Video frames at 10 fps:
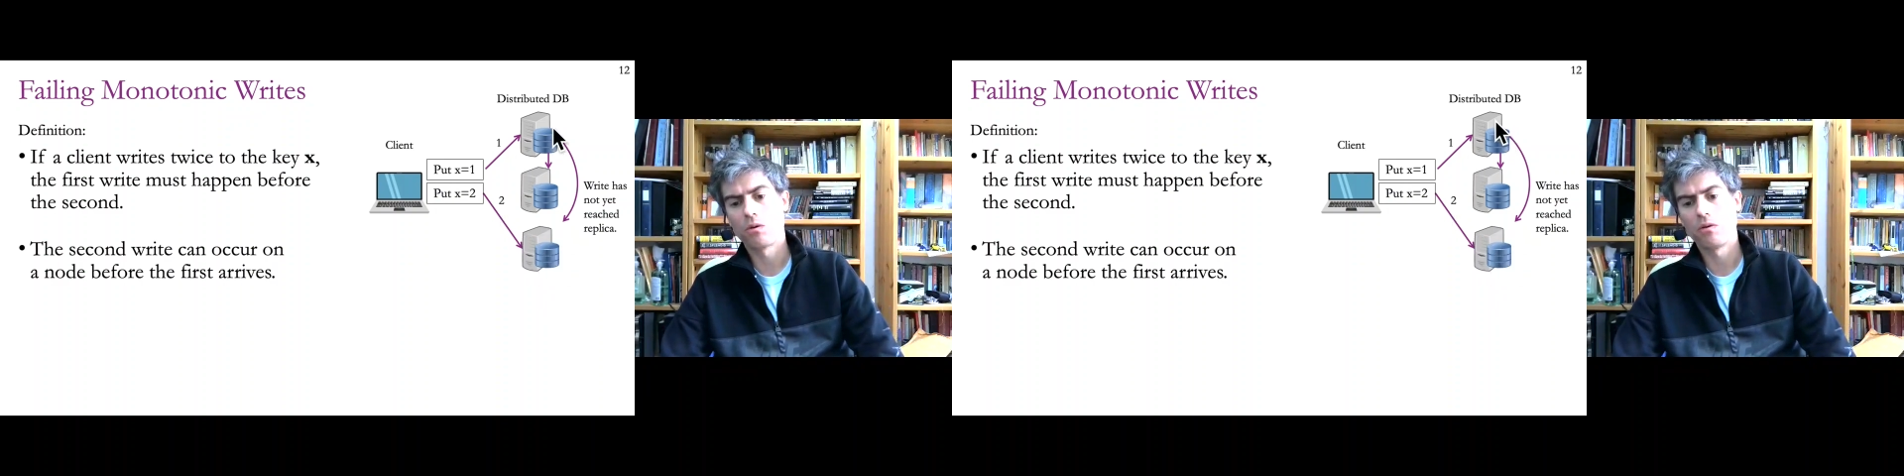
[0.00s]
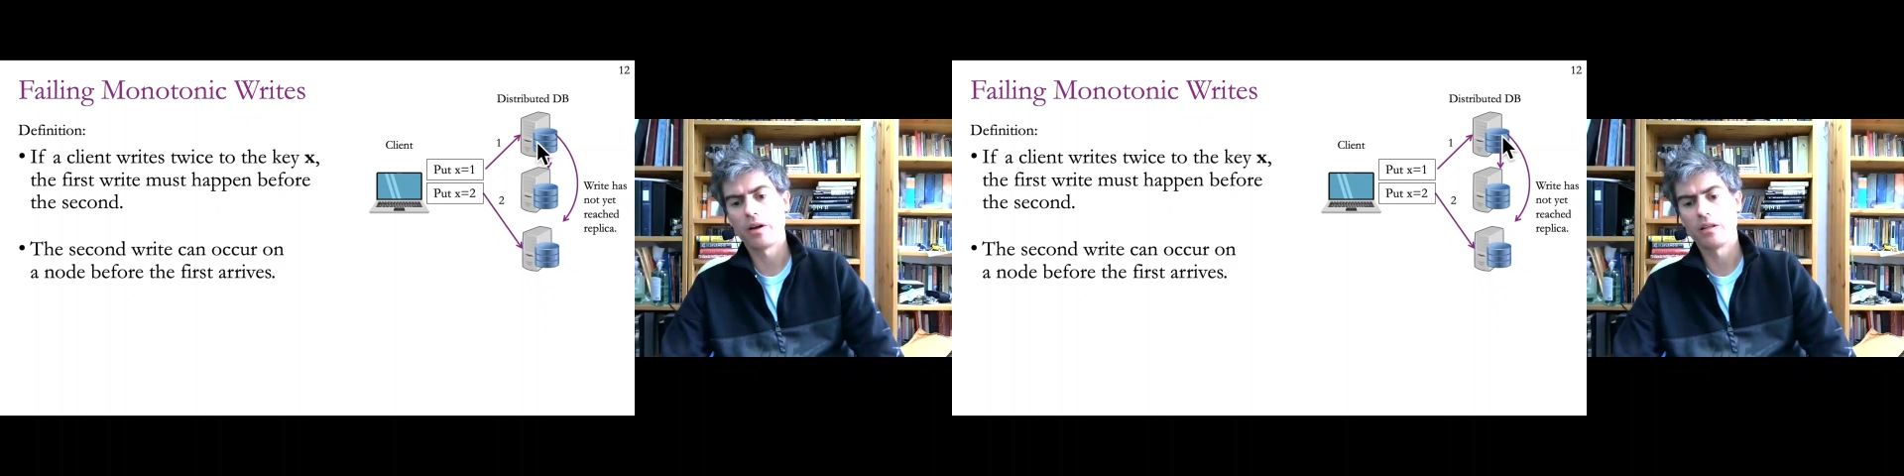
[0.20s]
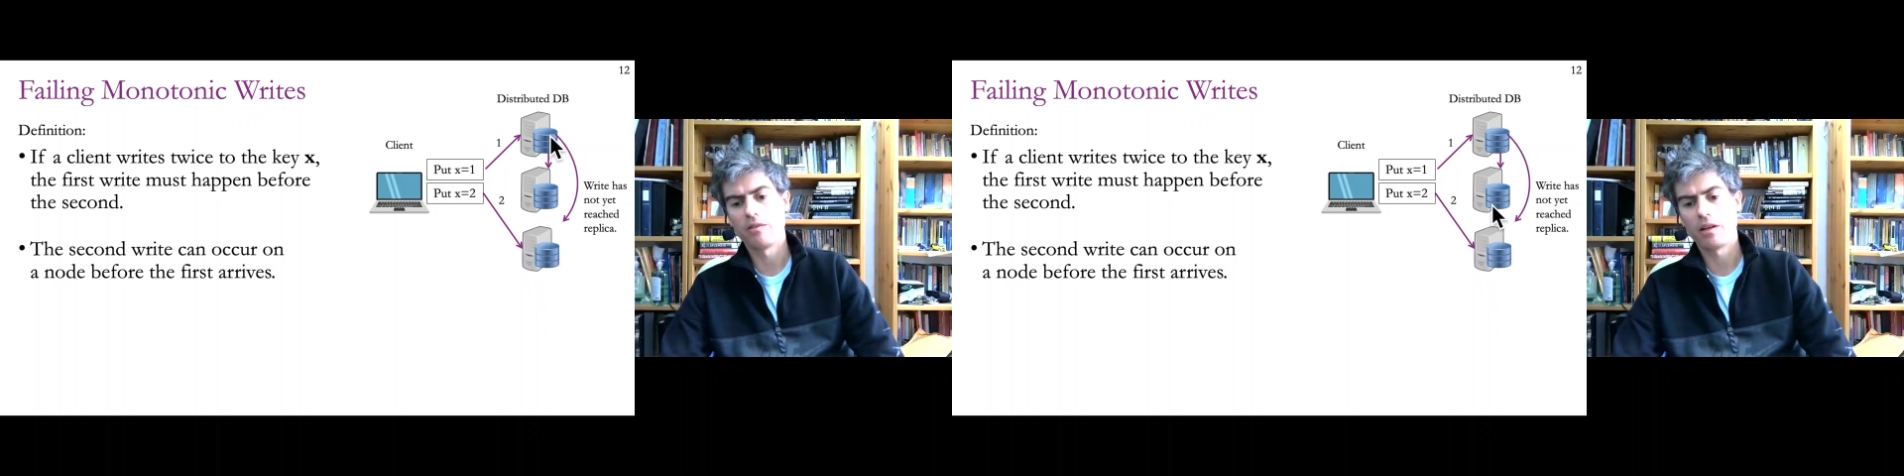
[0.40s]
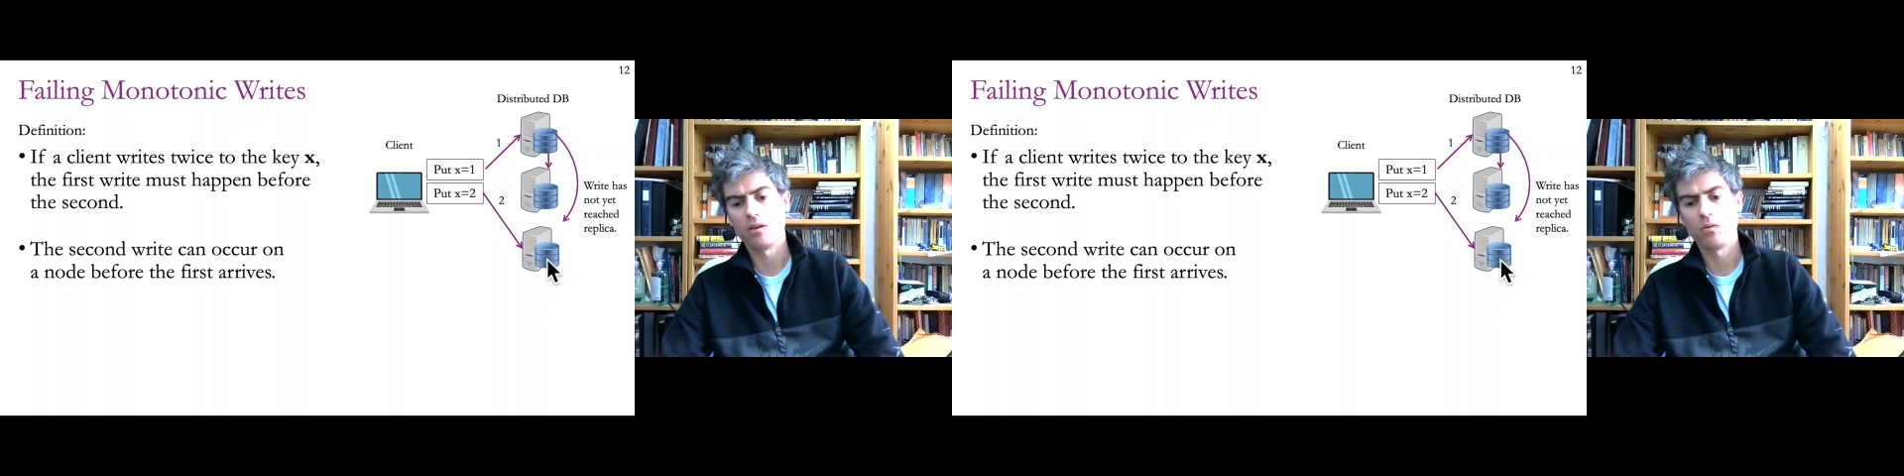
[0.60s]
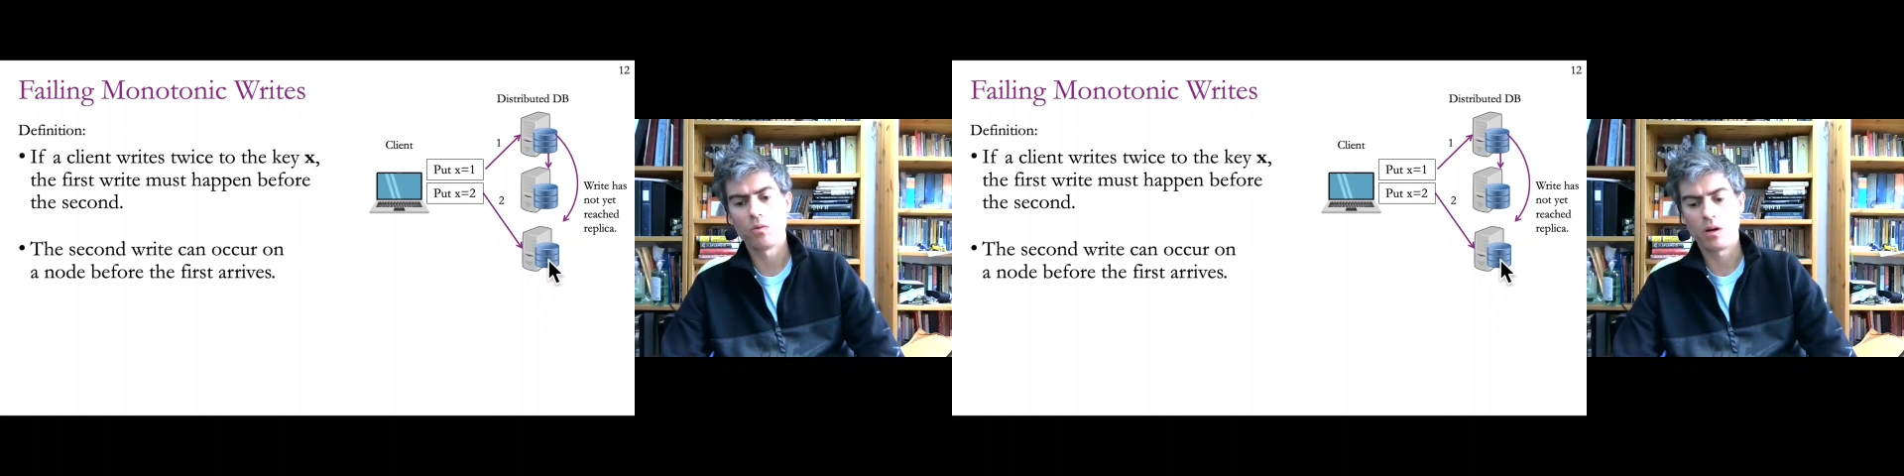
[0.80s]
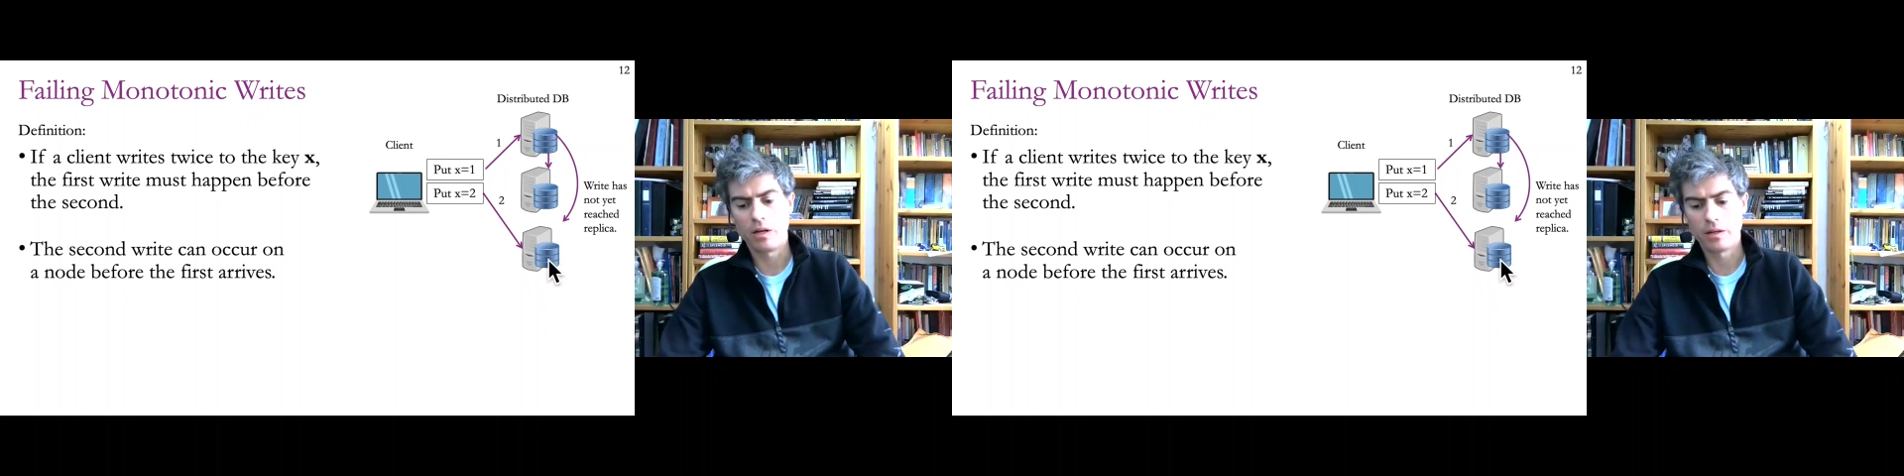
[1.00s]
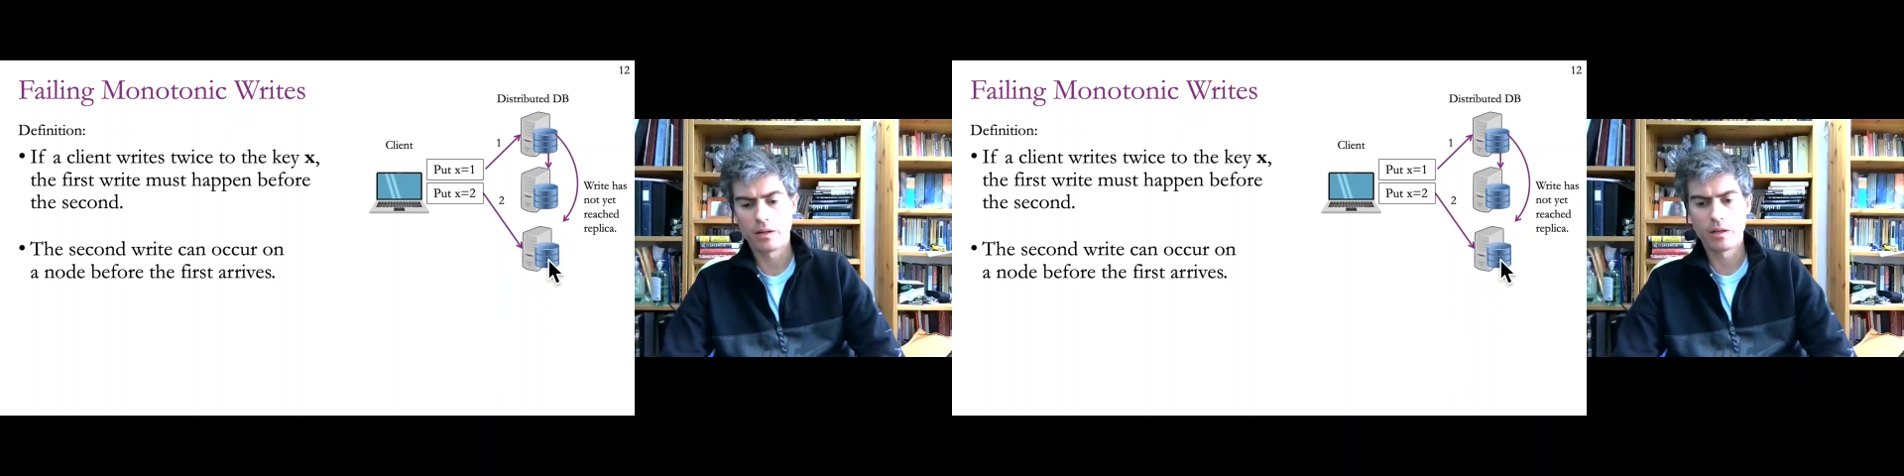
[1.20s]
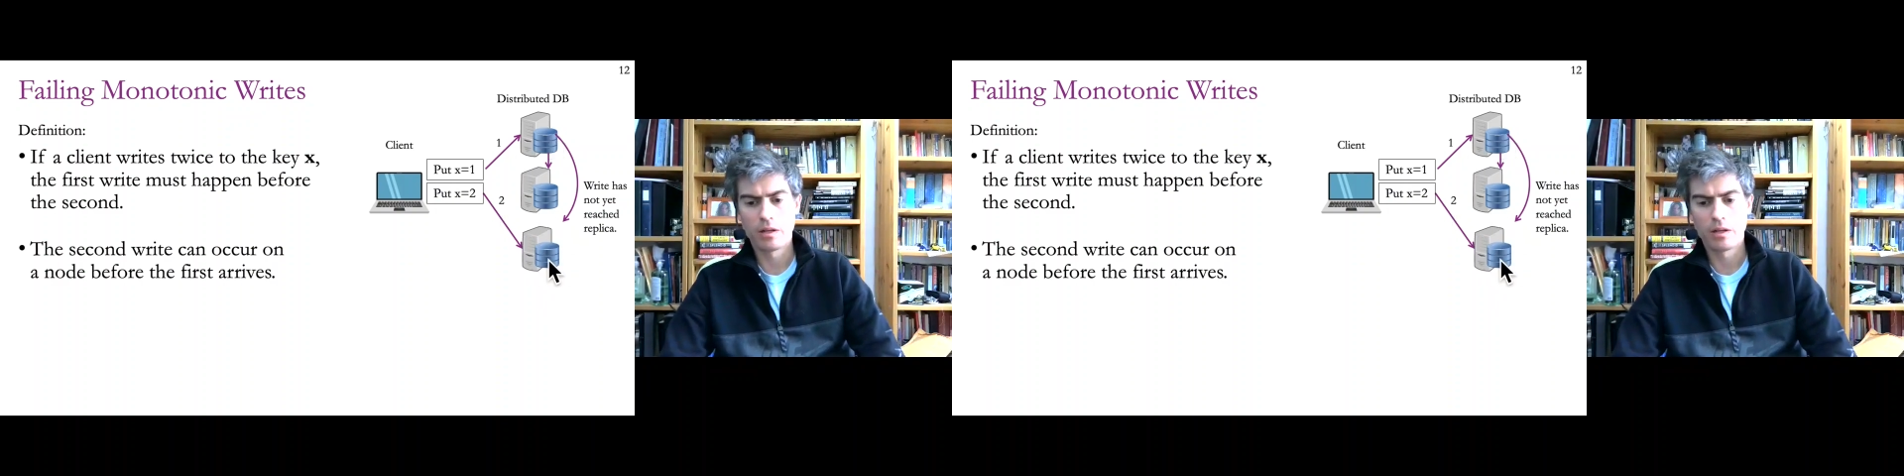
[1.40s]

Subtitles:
we're writing the value 1.